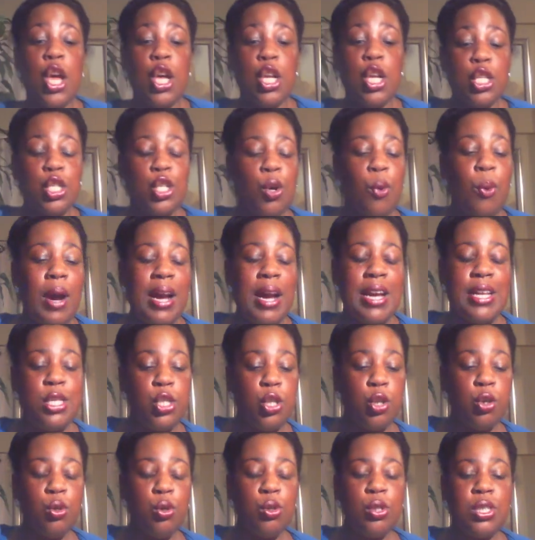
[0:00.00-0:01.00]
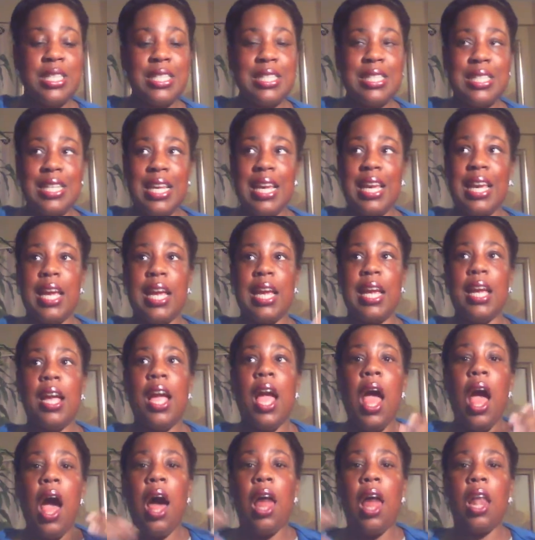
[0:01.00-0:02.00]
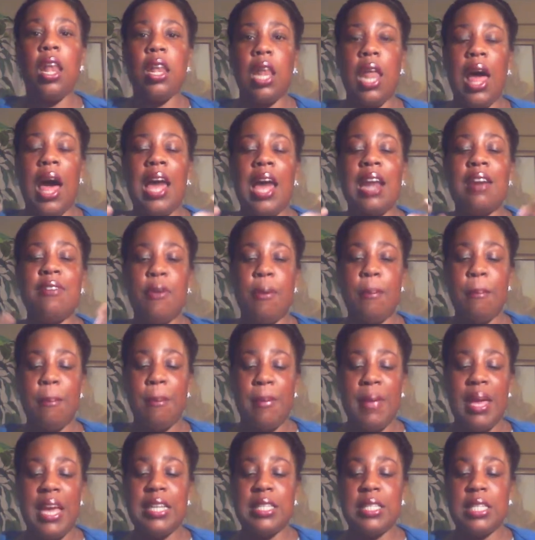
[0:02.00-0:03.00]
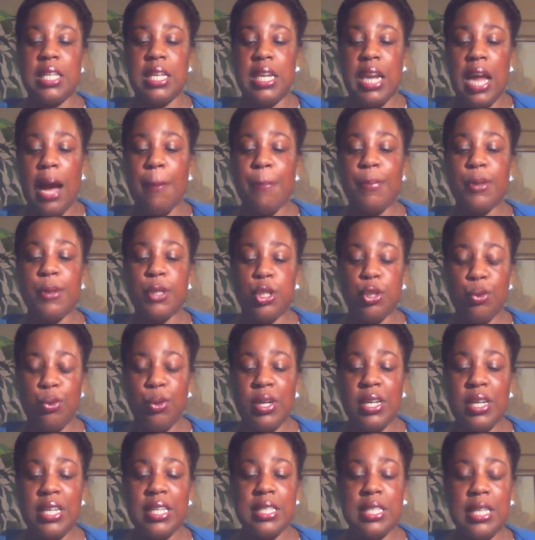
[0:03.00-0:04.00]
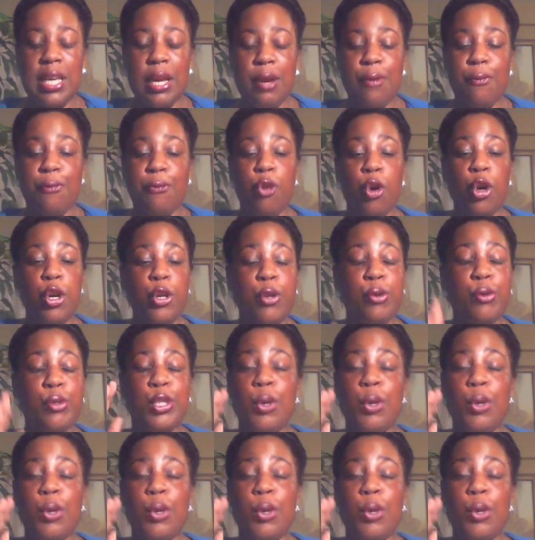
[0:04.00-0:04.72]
So I do see a lot of amazing opportunities here for you.